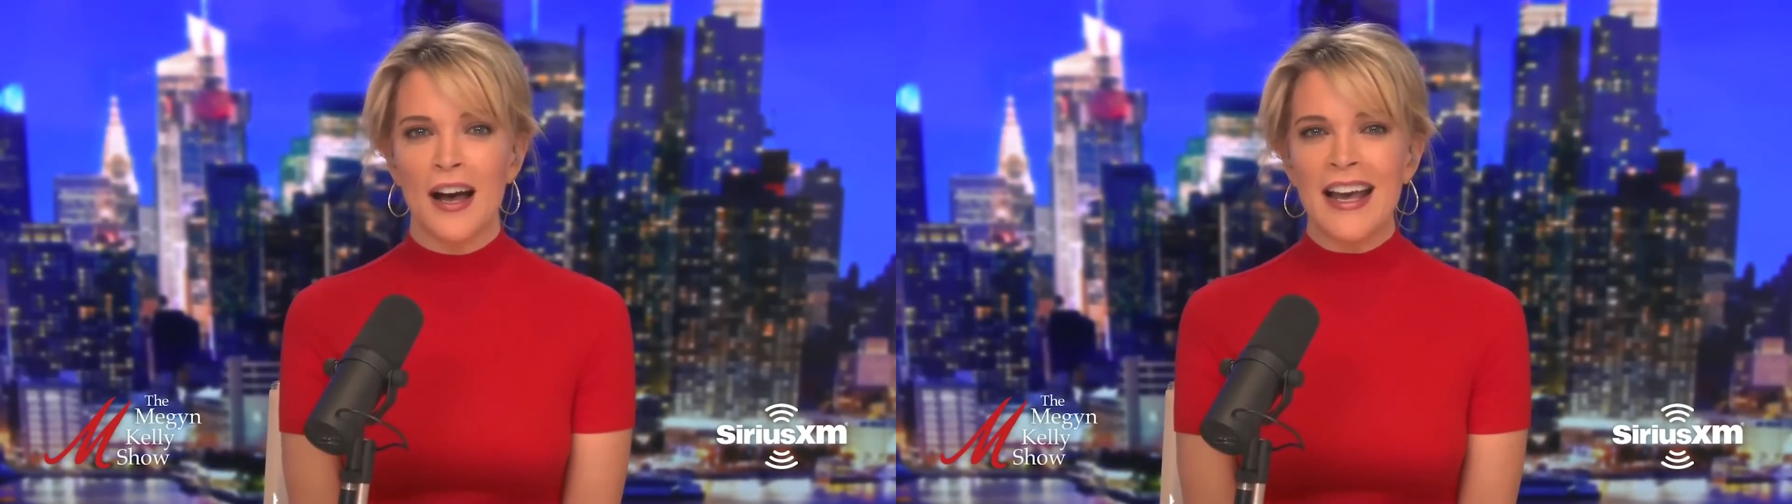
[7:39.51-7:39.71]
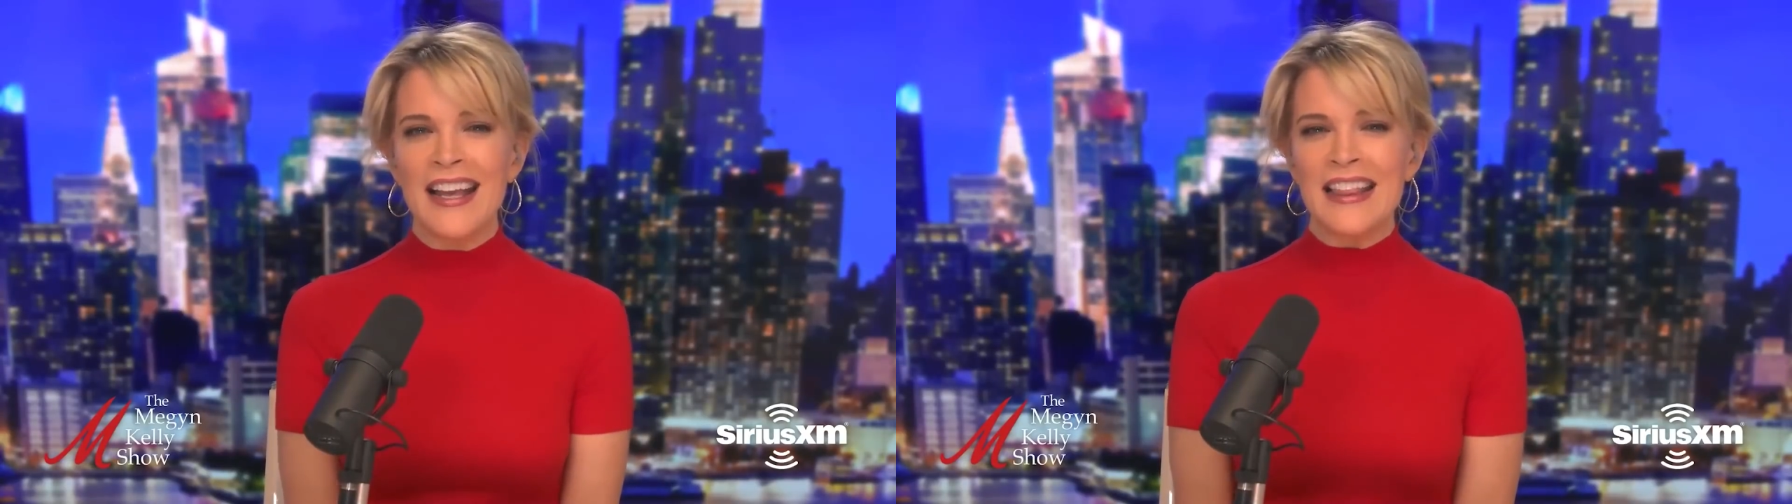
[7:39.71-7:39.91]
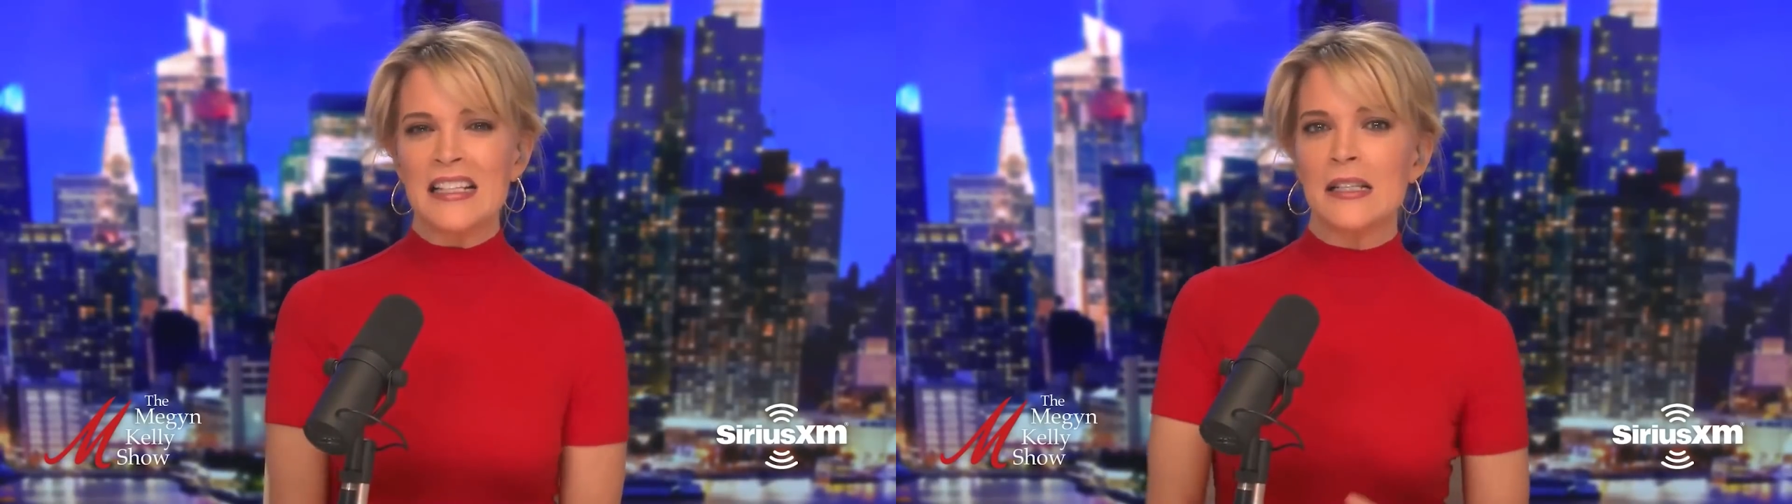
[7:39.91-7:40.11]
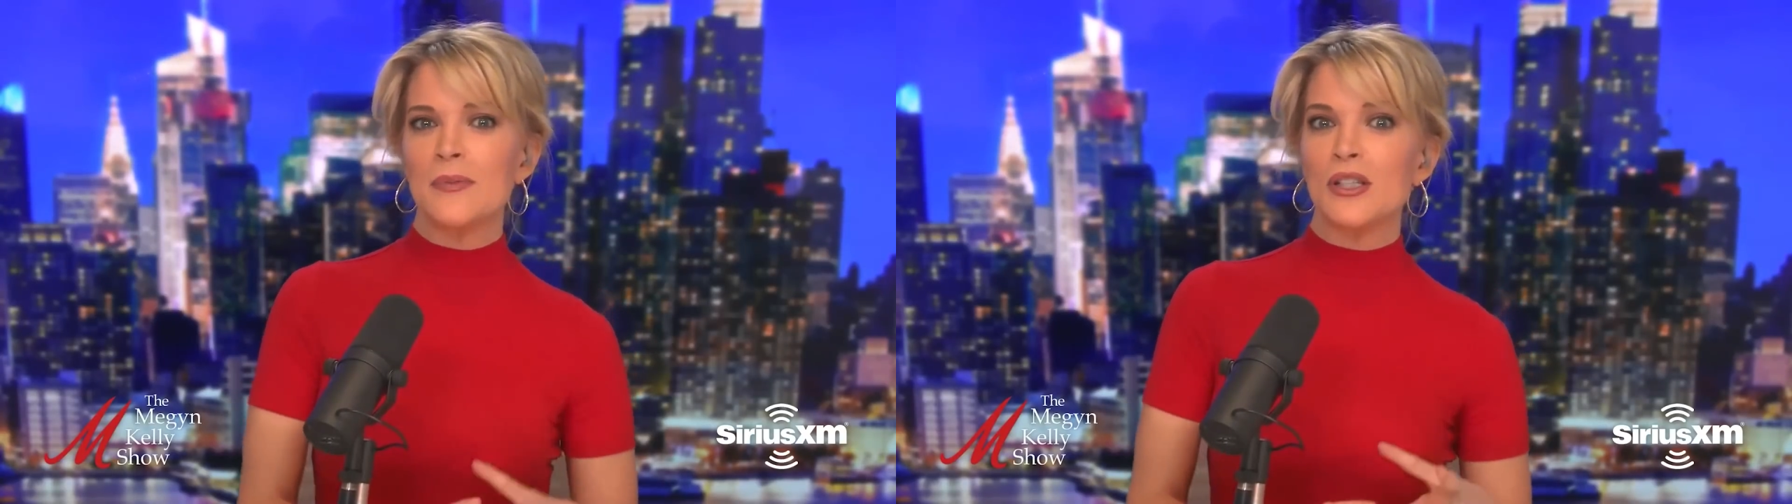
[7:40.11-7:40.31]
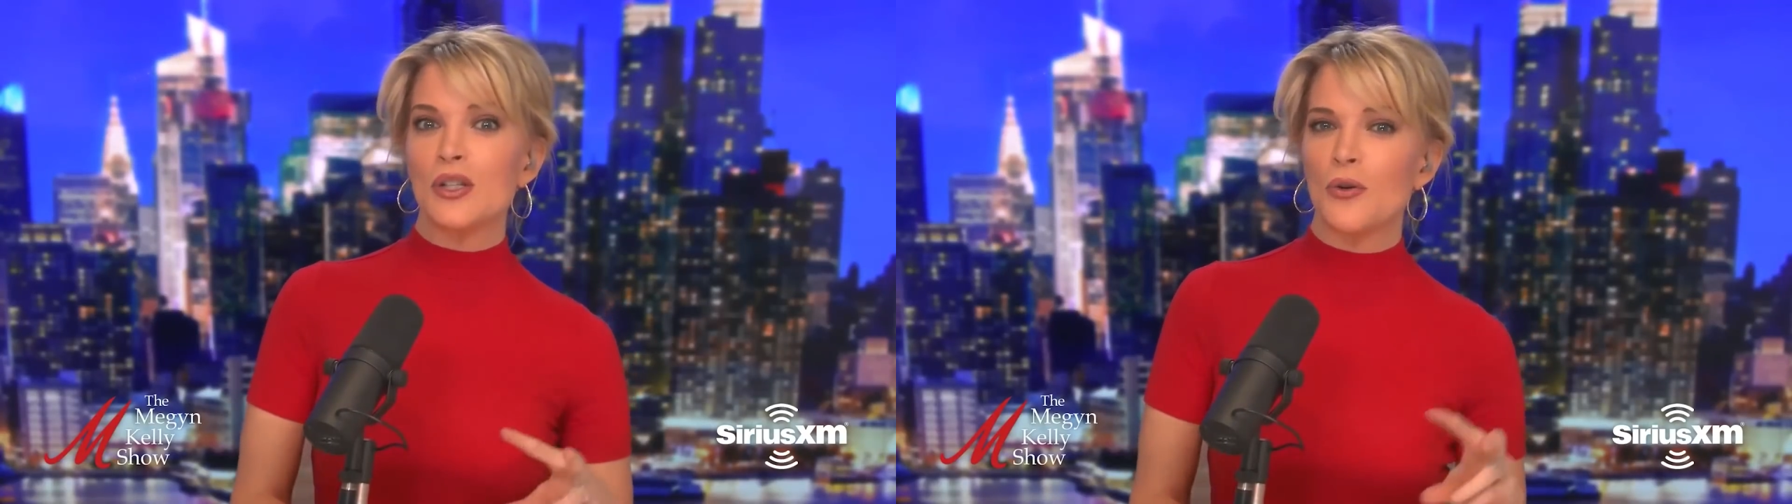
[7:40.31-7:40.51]
hit the
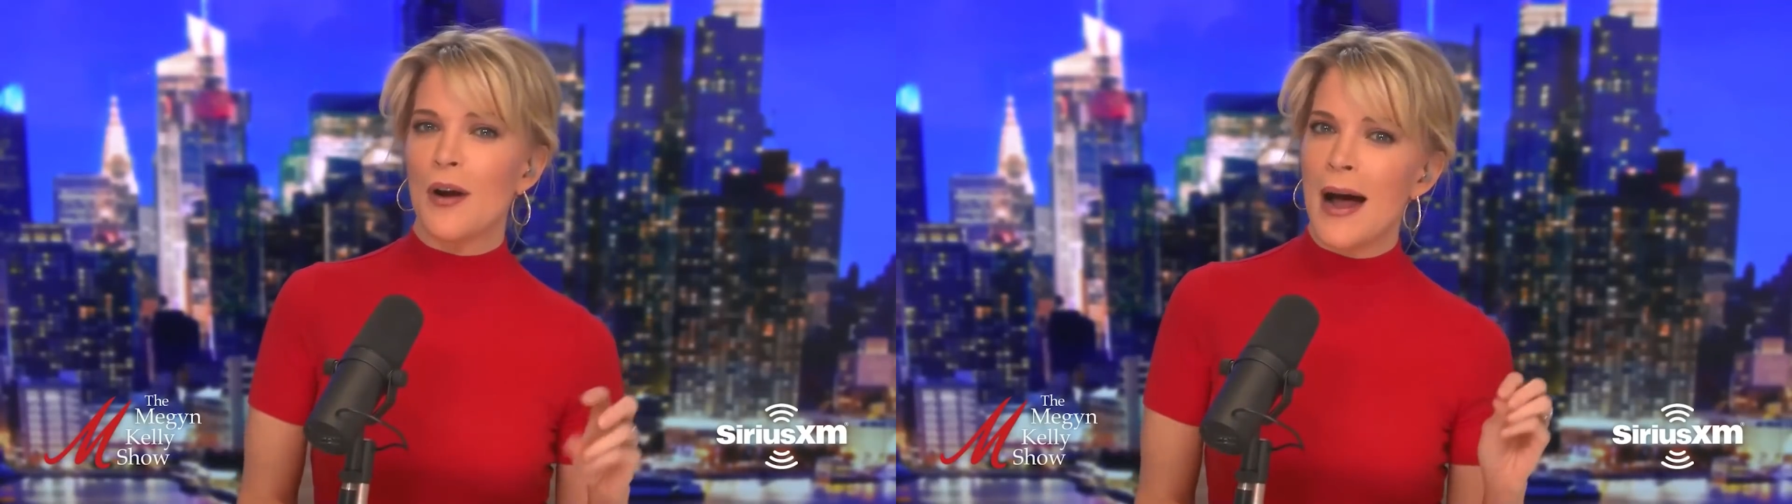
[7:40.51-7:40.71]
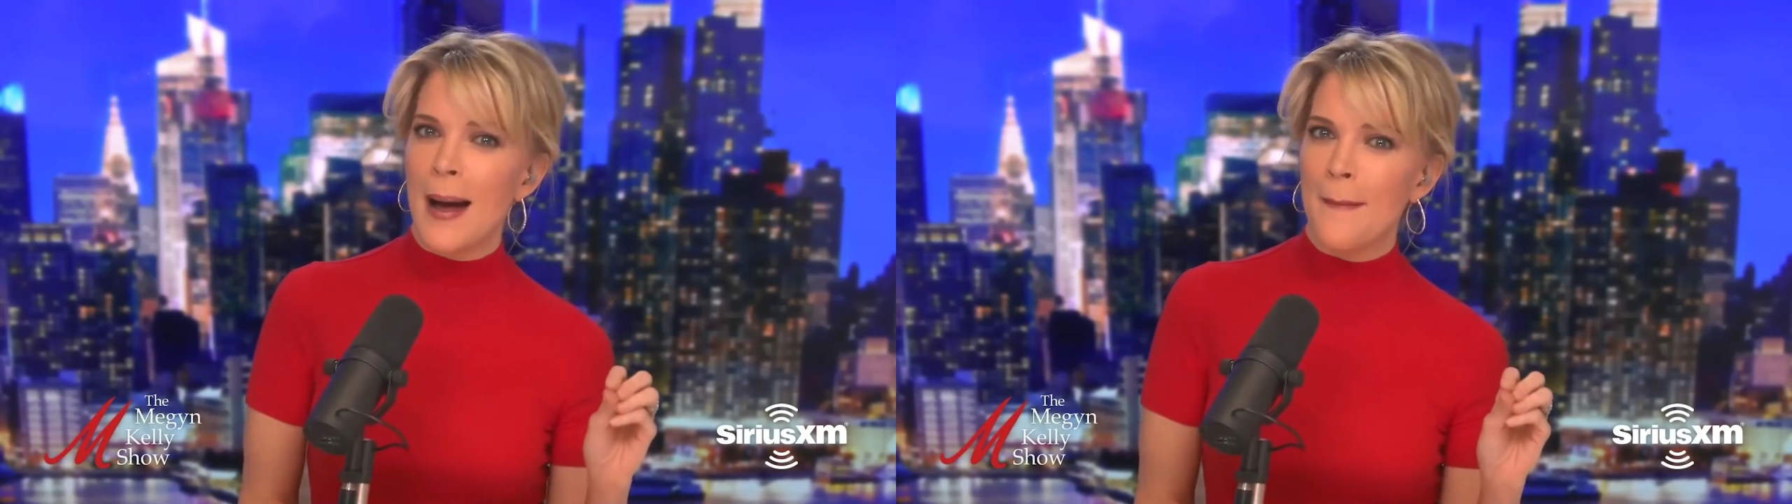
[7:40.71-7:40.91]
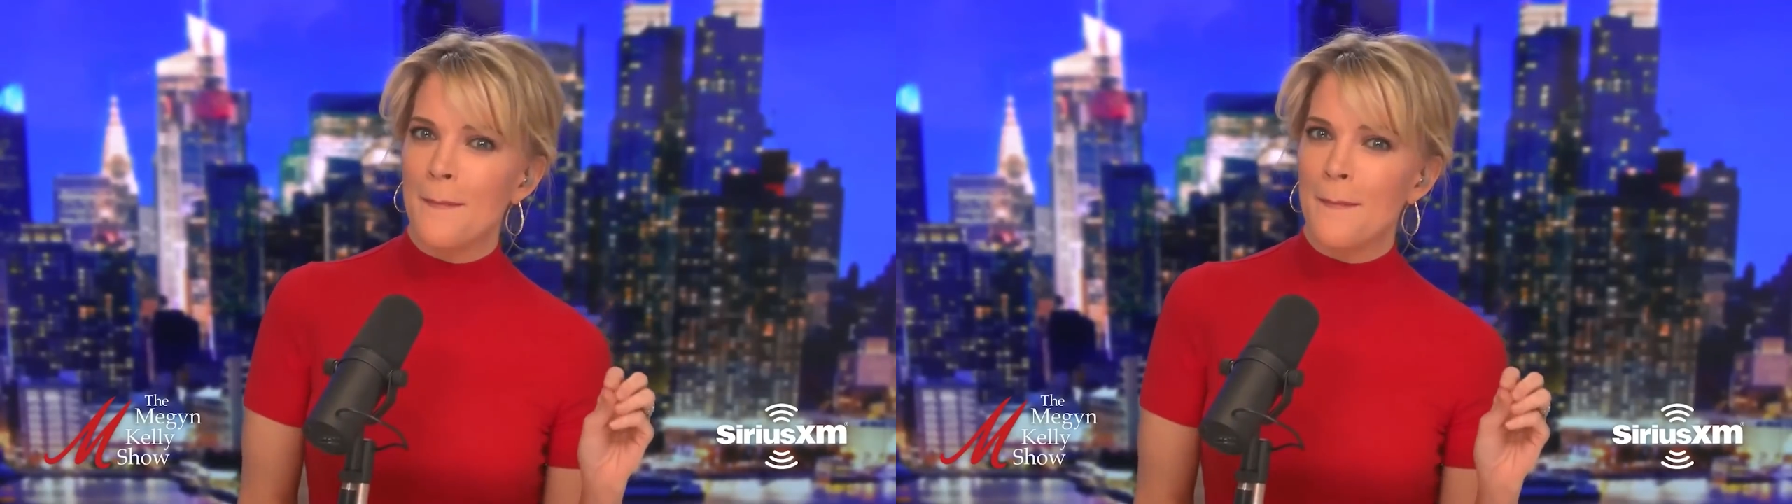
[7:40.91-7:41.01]
subscribe